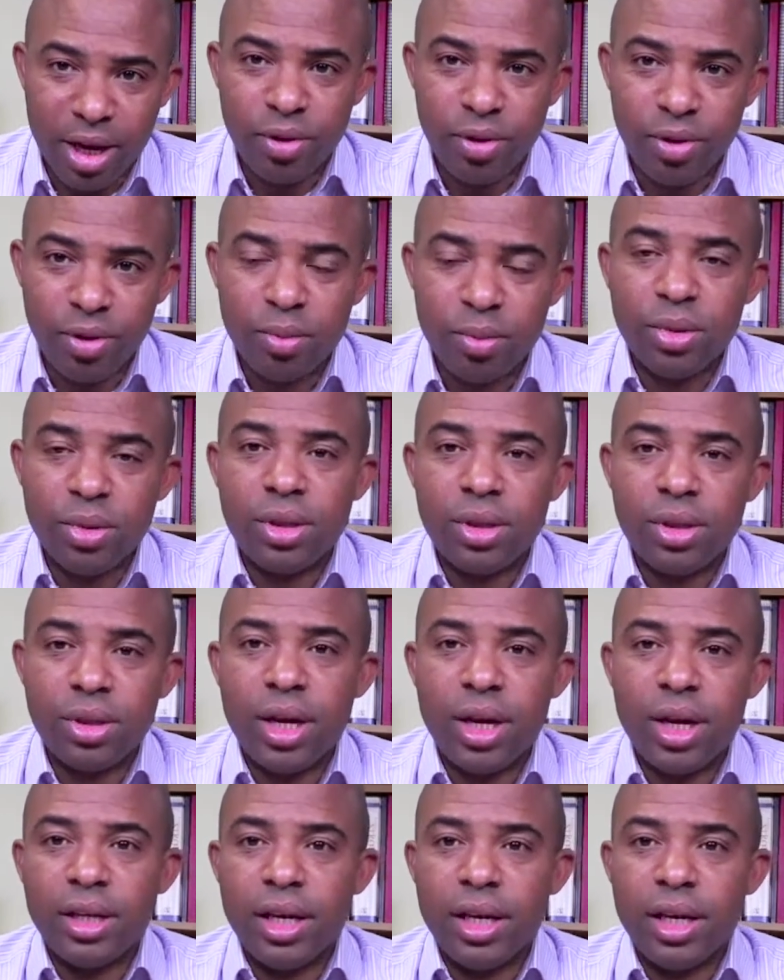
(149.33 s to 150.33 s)

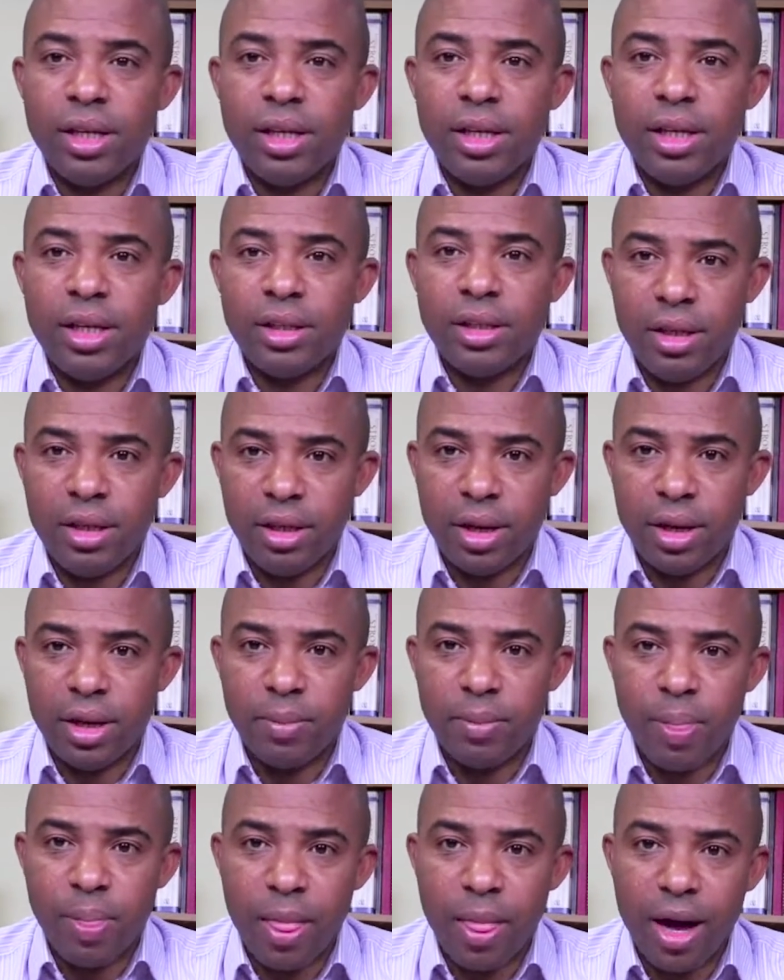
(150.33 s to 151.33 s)
platforms, and that is
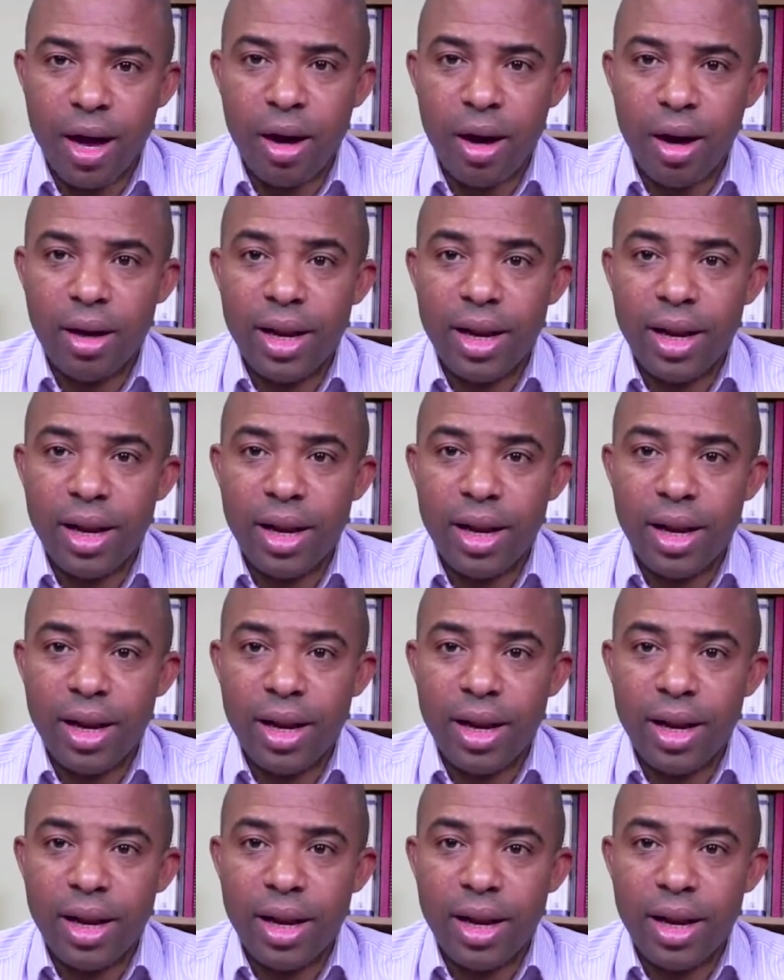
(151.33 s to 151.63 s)
the um,